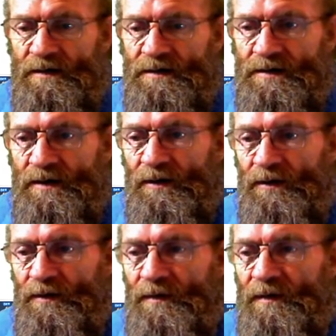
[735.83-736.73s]

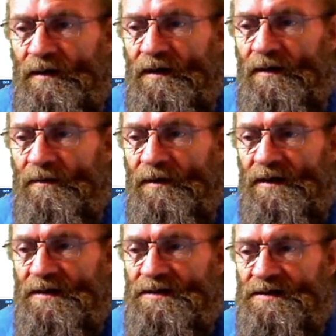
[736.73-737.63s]
so I'm going
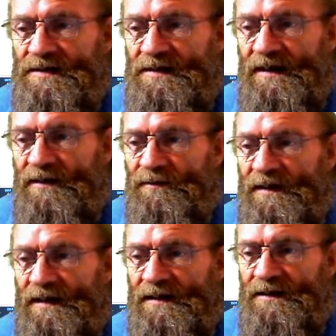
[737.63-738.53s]
to just save
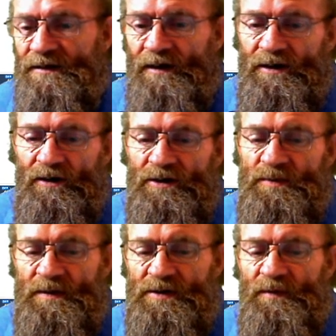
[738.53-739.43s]
that. Oh, you don't
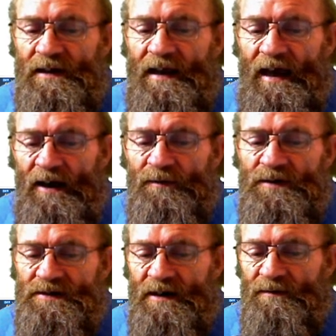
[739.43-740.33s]
specifically have
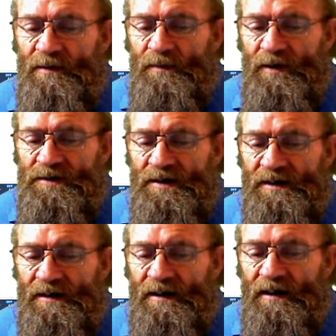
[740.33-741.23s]
to save the
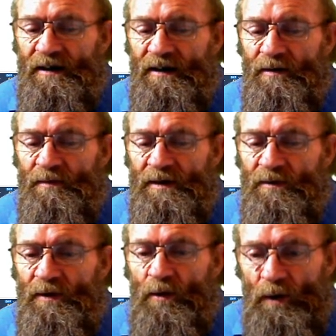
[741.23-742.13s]
project. I
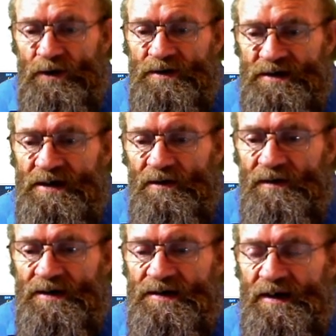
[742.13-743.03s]
mean, what you see
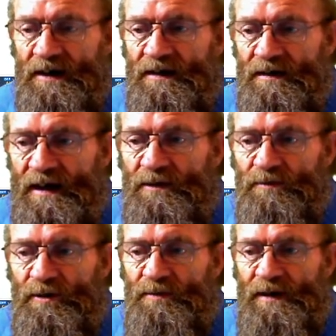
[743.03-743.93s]
on the screen, that
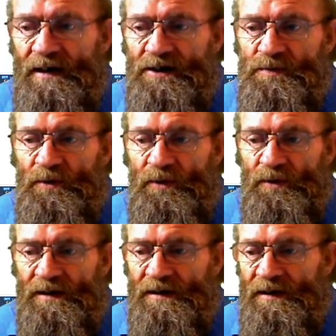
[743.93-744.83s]
will be
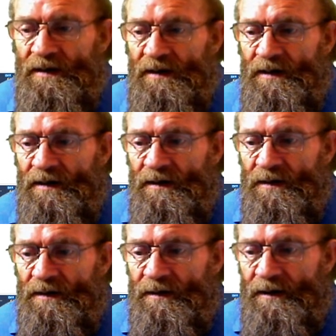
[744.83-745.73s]
exported.
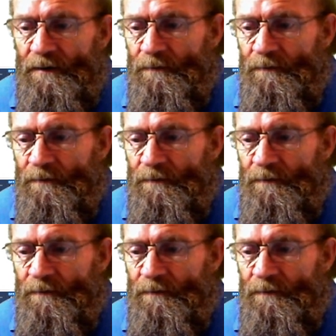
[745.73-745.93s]
Okay,